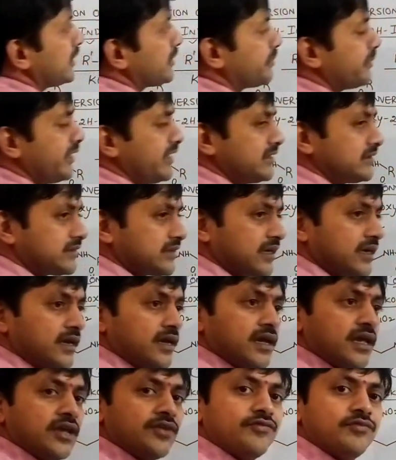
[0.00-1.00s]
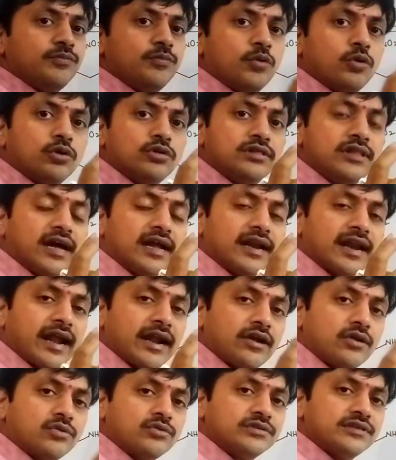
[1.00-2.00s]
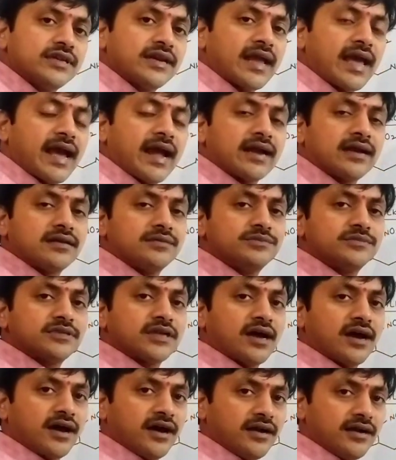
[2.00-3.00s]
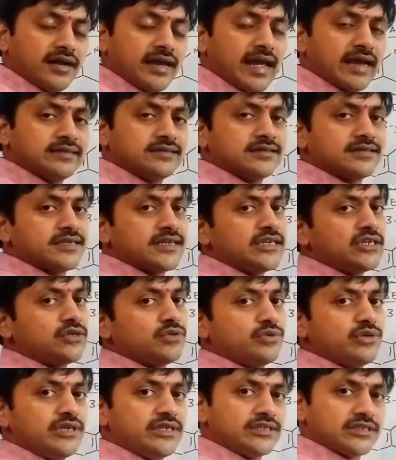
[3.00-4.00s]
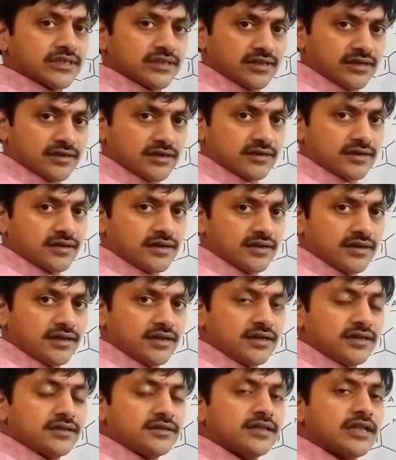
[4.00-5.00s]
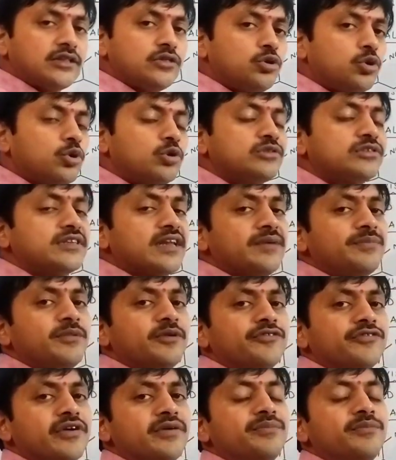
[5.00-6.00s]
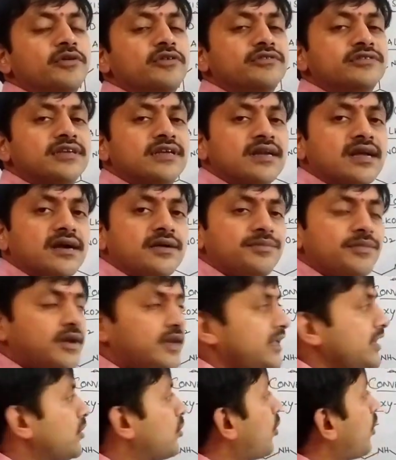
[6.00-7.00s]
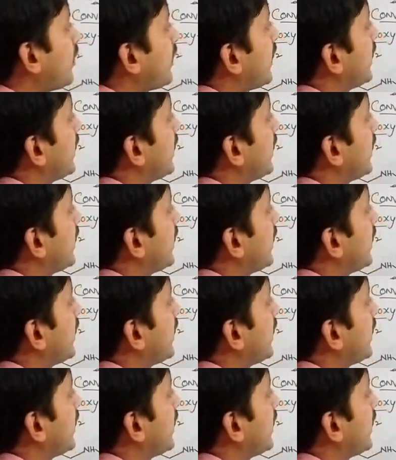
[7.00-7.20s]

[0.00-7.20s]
It means if both the nitrogen atoms are adjacent to each other, then those type of compounds are commonly called